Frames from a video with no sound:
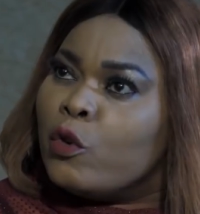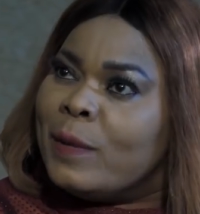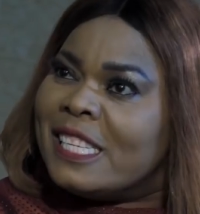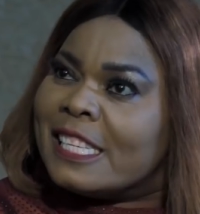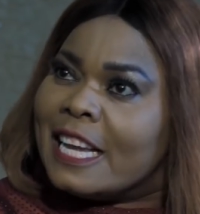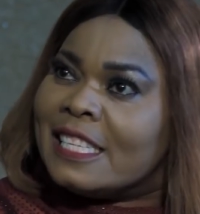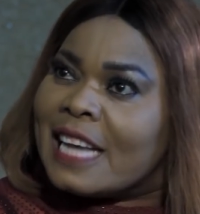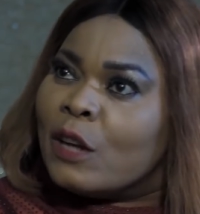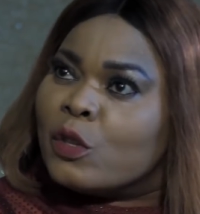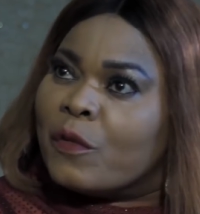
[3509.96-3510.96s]
You will be
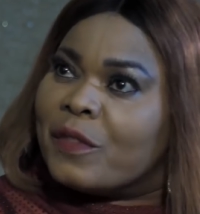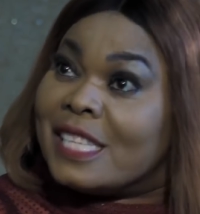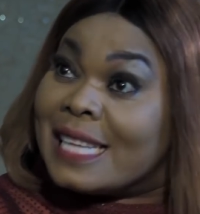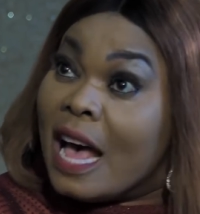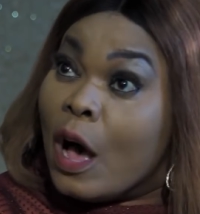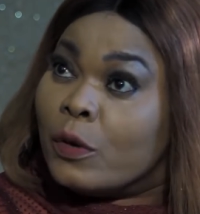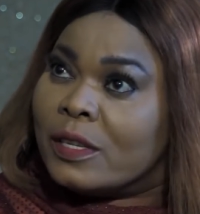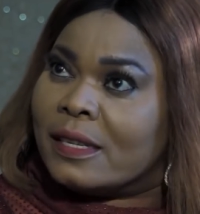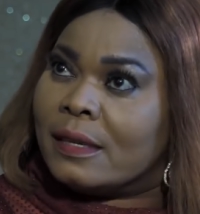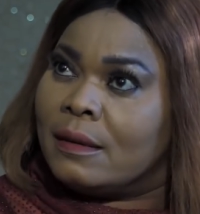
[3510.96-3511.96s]
sent out of this
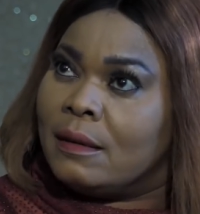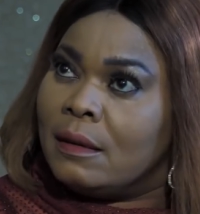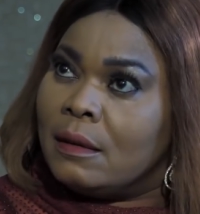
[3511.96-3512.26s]
house